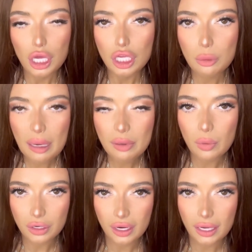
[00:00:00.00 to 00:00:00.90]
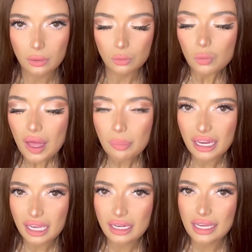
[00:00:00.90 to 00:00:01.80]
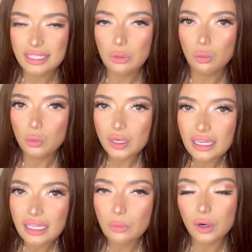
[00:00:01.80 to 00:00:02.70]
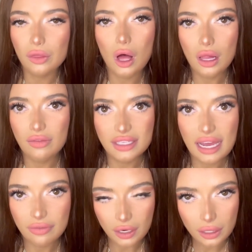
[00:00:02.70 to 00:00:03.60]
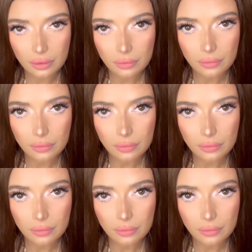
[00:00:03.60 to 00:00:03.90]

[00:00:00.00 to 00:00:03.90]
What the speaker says: you might be wondering, well, Megan, is it really worth all of this effort?